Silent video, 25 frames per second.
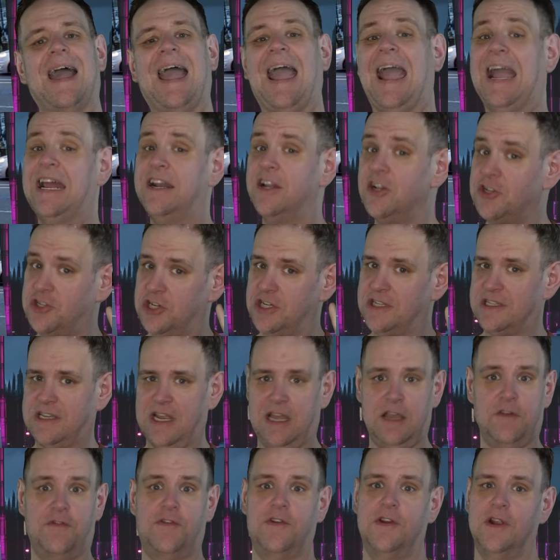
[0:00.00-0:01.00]
Energy
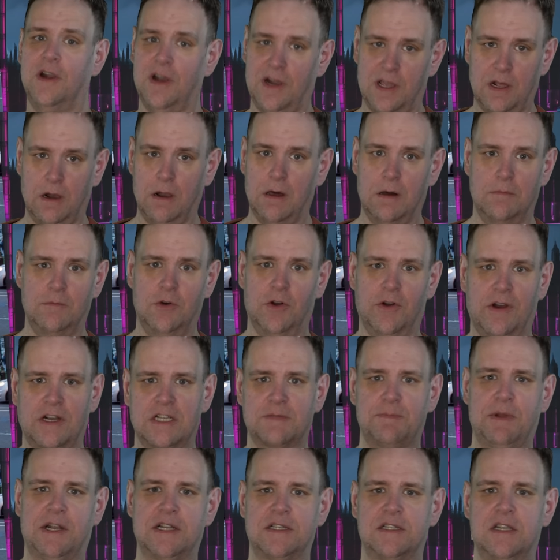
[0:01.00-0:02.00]
definitely a lot more
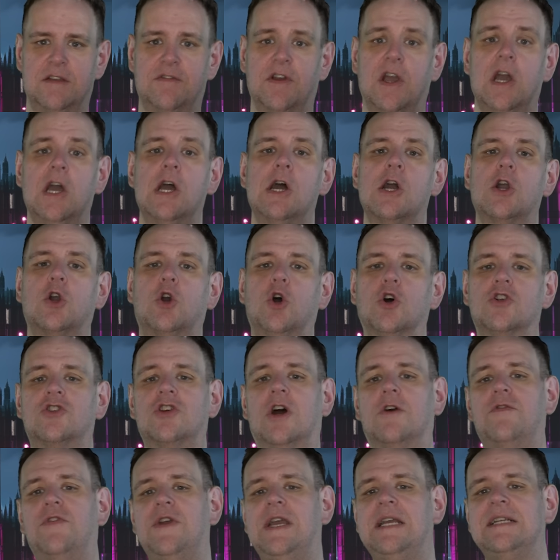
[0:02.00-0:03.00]
expensive.
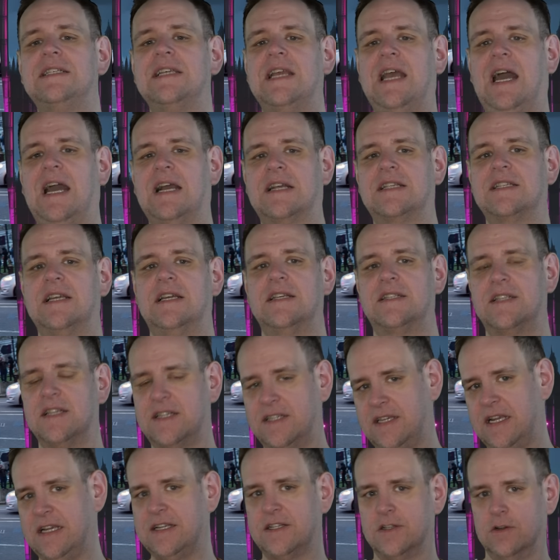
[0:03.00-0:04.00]
Cut off easy access to
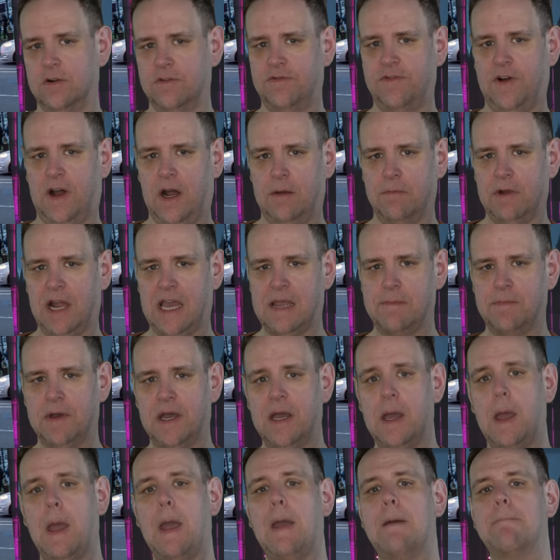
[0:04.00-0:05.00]
seasonal farm
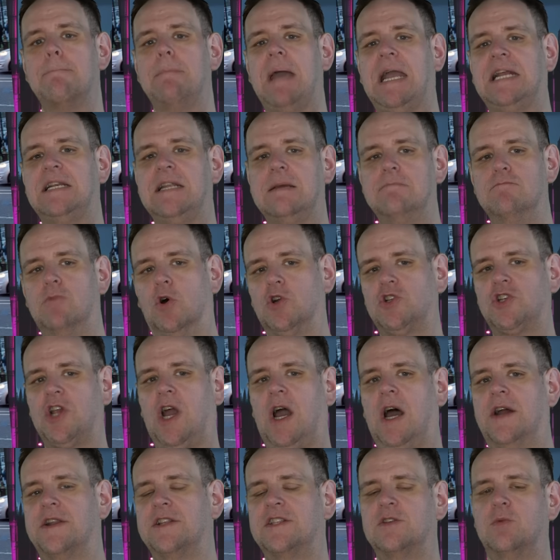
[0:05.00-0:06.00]
labour, made it much
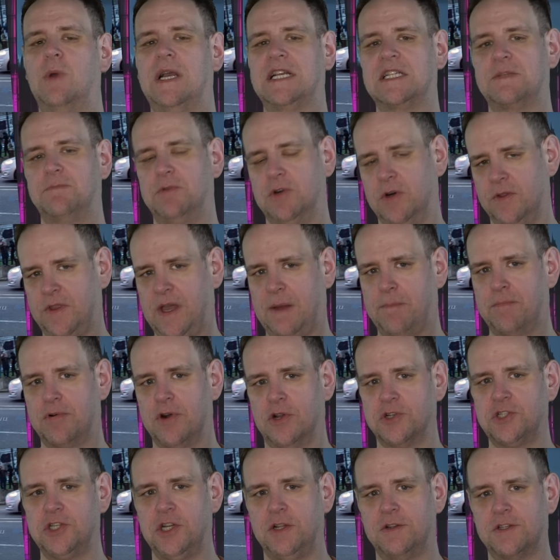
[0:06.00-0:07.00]
harder to export their
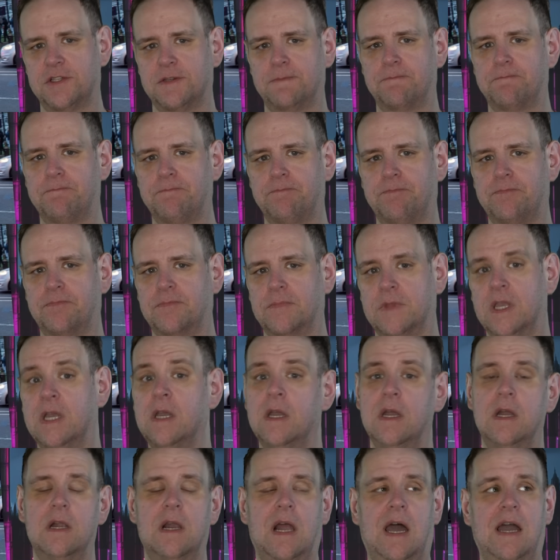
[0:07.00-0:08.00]
produce.
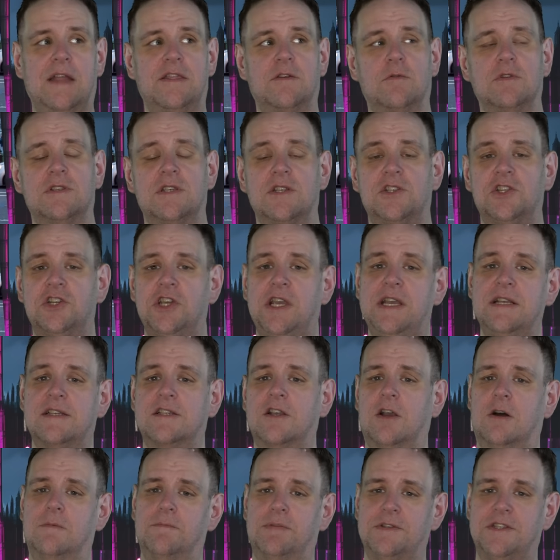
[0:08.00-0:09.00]
Like, there was a
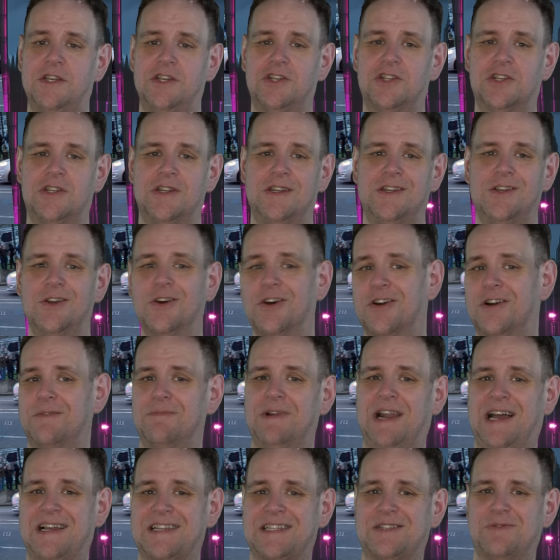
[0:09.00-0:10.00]
cheese competition in
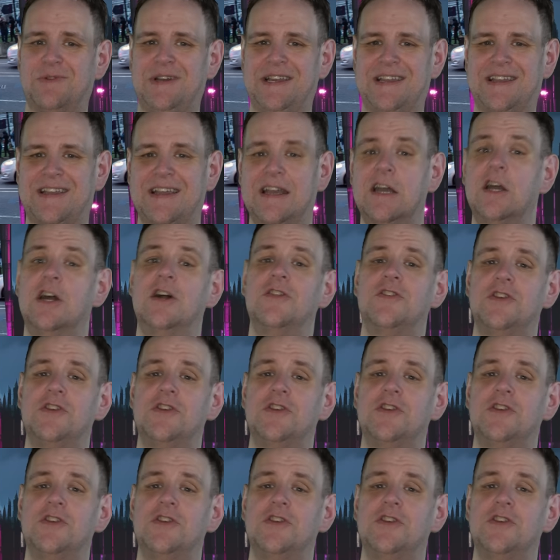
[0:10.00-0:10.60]
Europe last week.